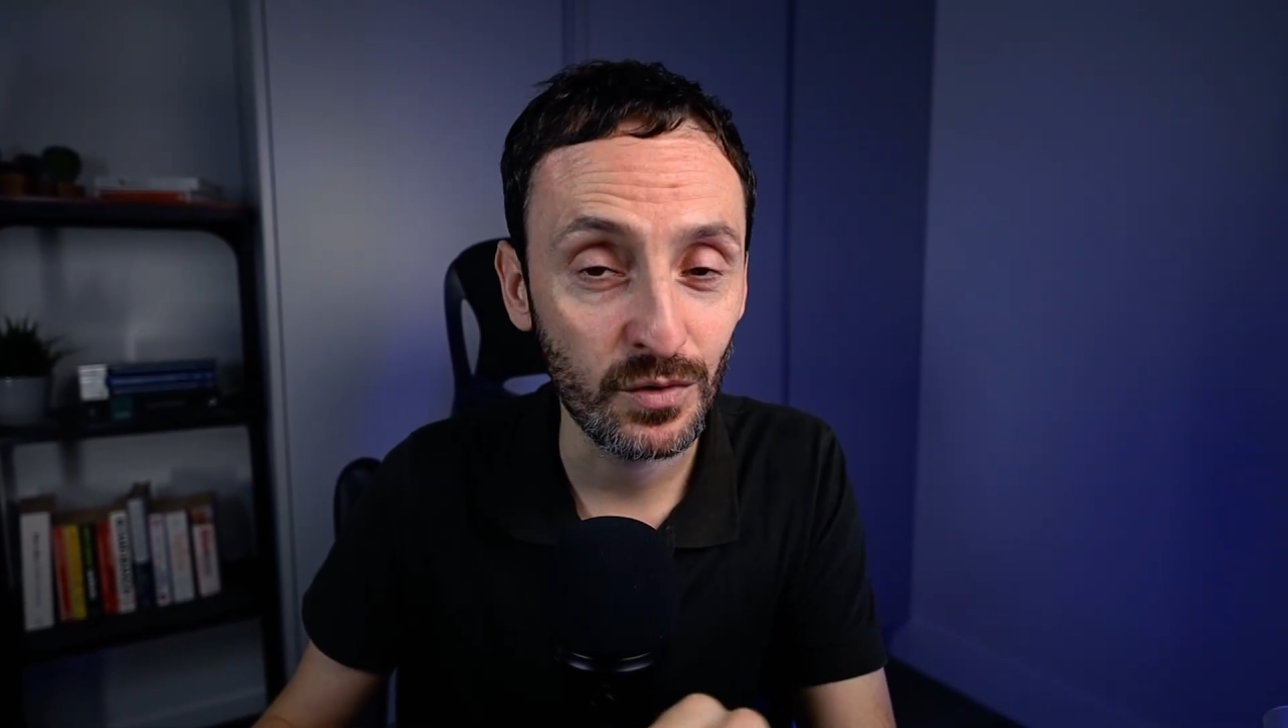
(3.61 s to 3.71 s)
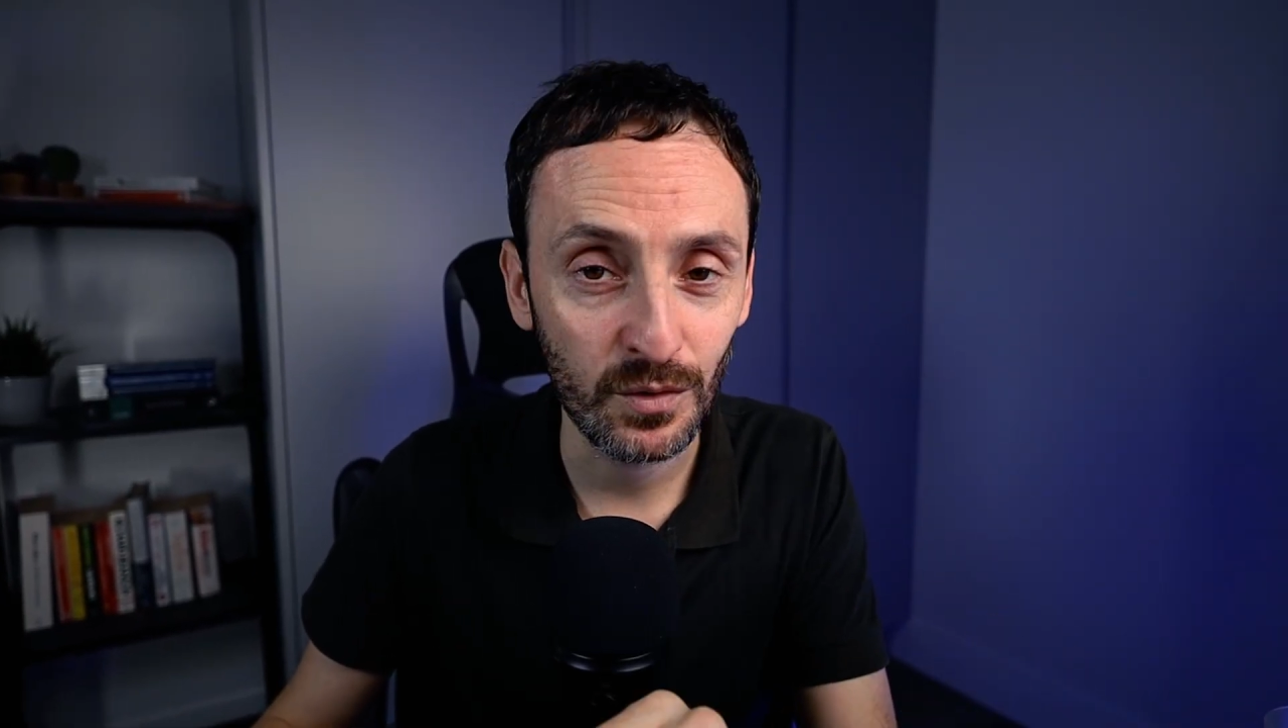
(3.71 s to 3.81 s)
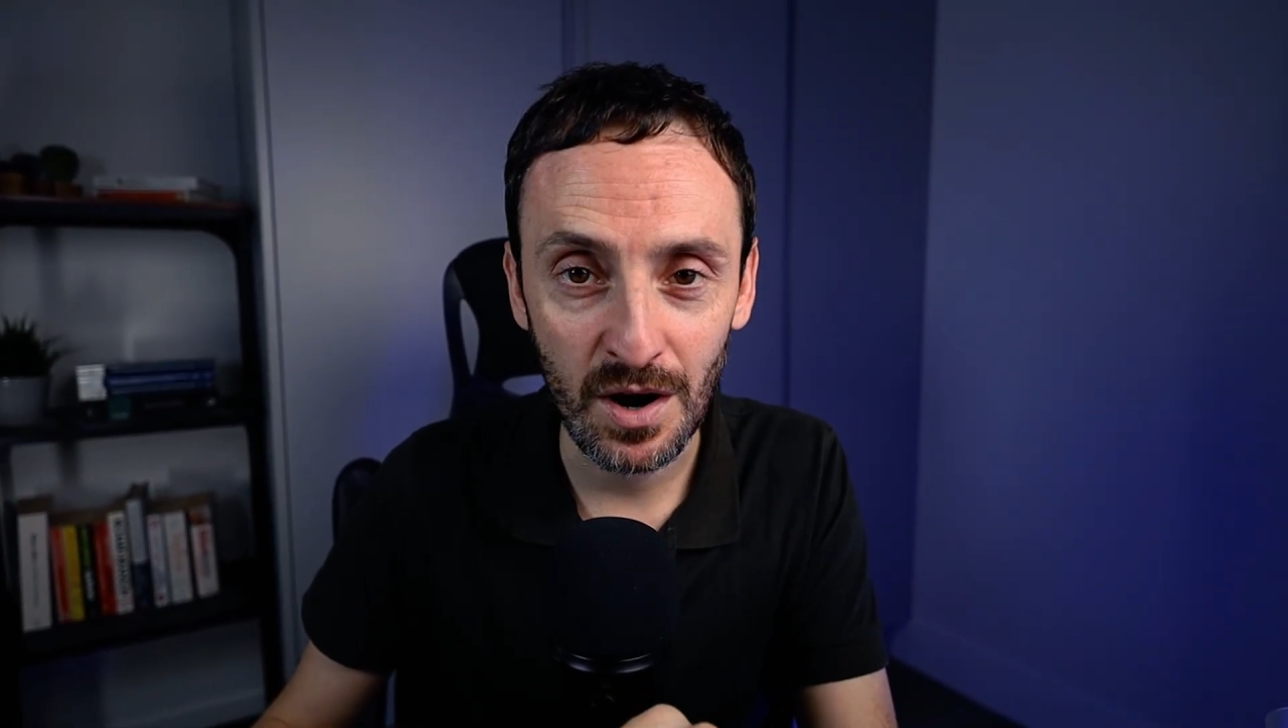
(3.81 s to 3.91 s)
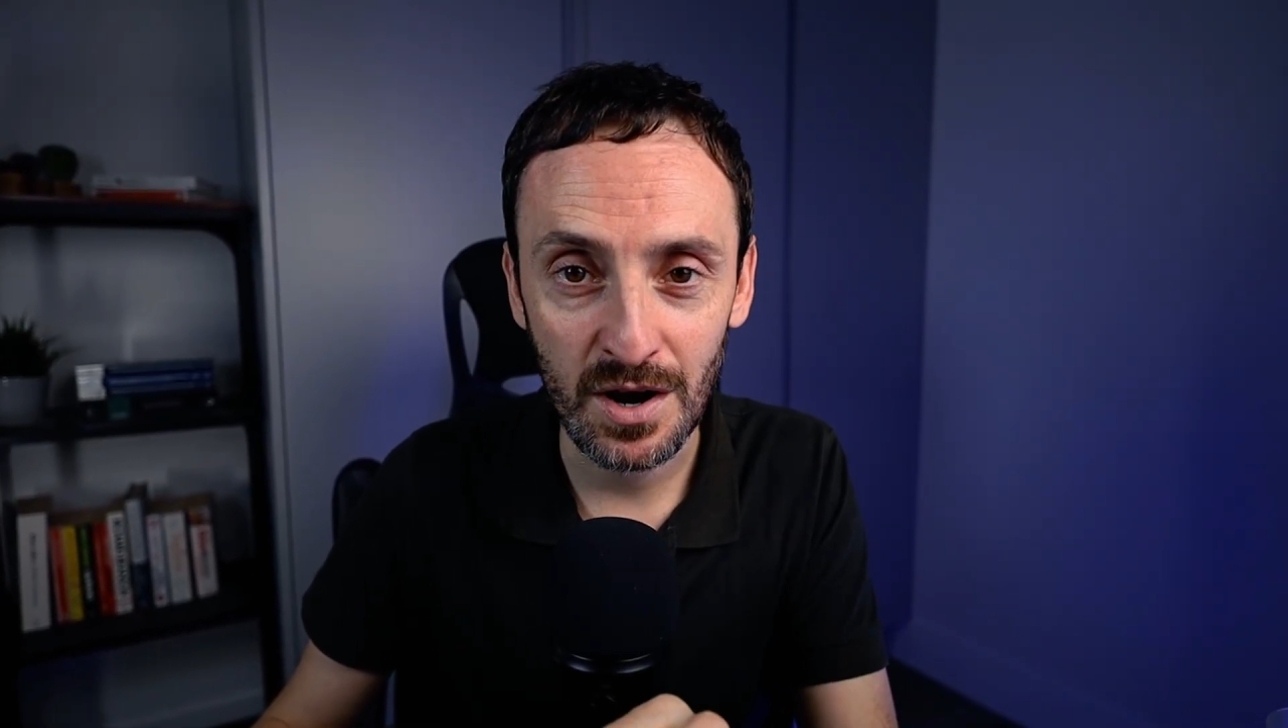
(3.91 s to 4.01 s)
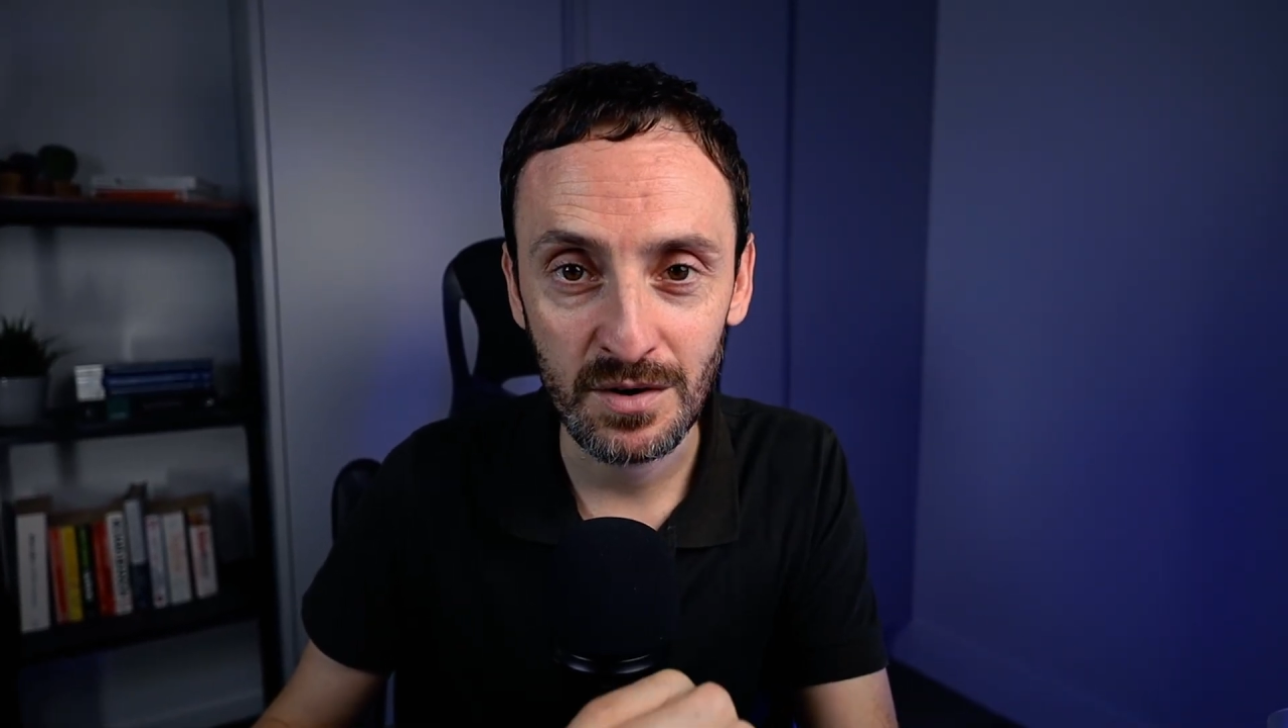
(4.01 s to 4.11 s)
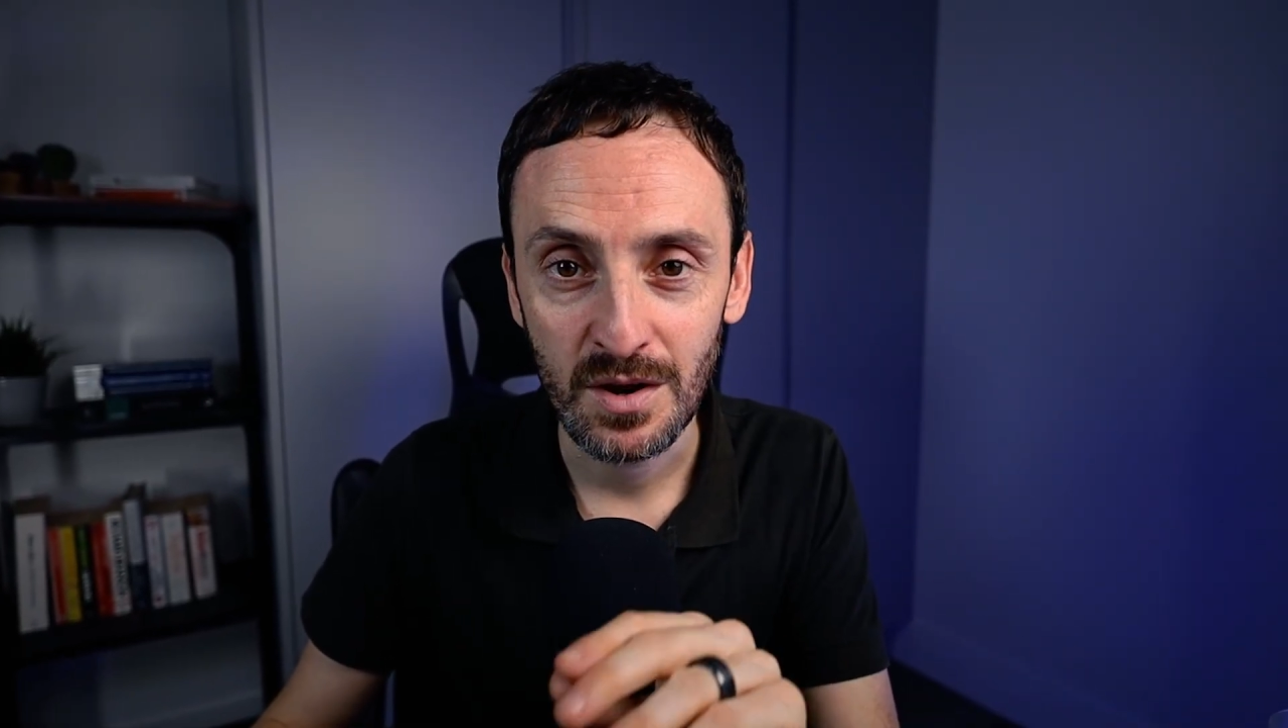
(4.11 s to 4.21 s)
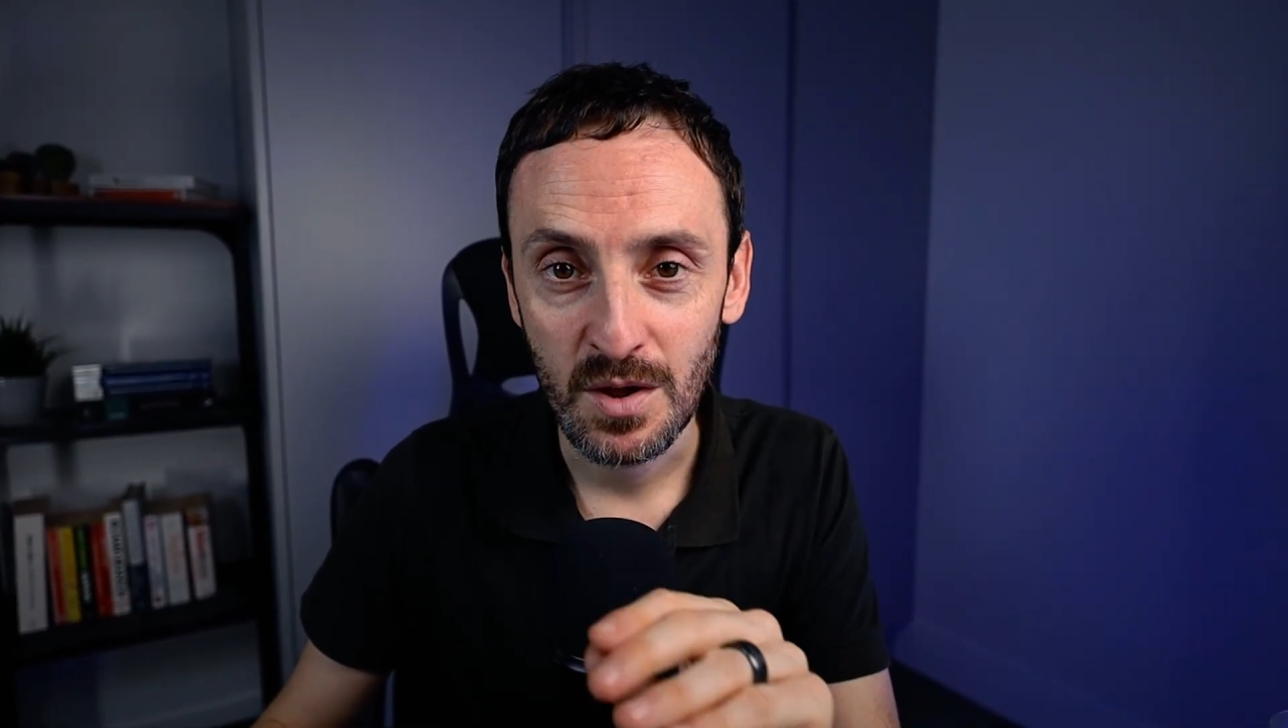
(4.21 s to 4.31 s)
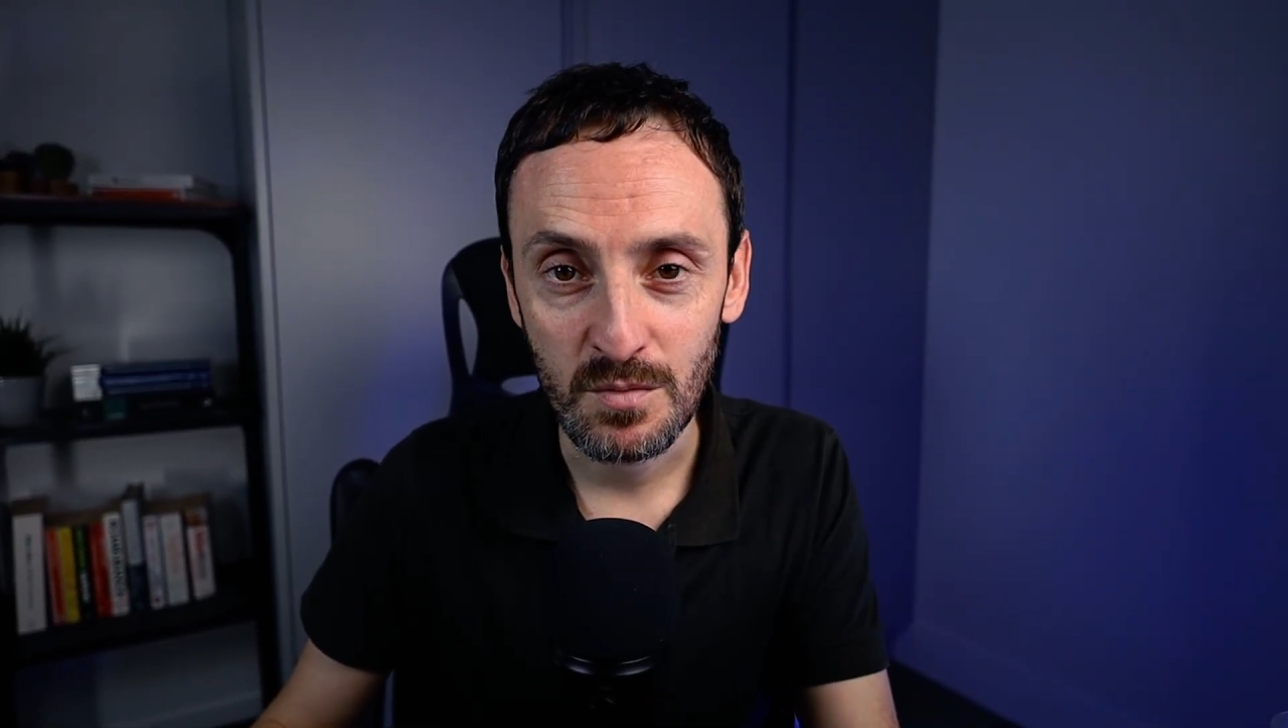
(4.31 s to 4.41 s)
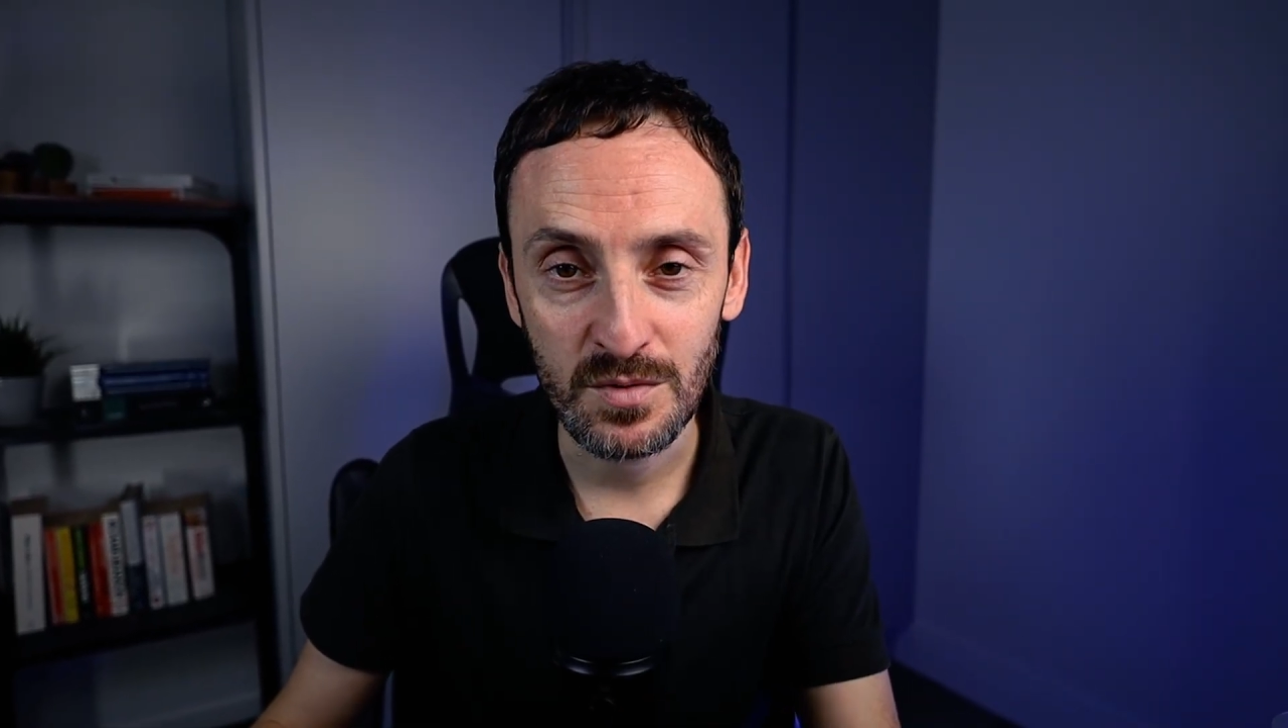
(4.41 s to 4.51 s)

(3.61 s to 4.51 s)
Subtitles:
around